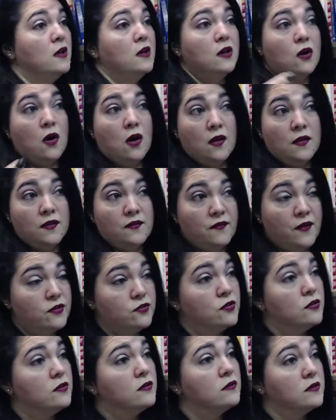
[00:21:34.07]
call the
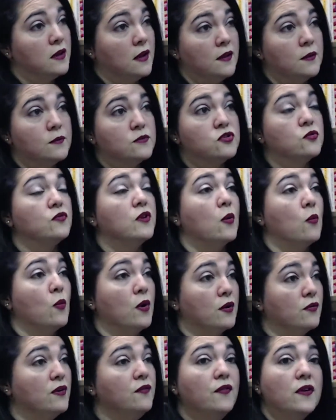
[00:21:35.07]
vendor, tell them they want
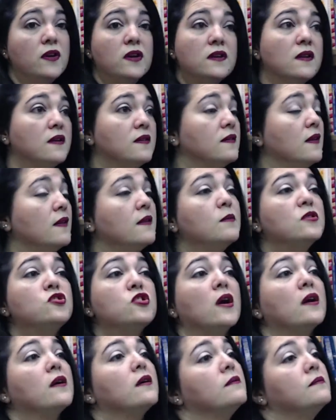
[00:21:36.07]
a refund, and they send them a
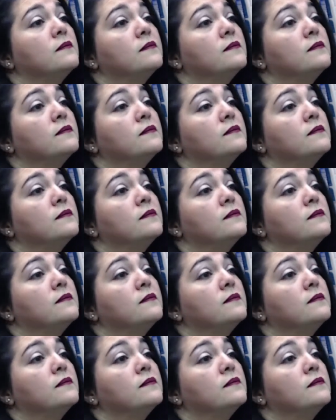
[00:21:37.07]
check.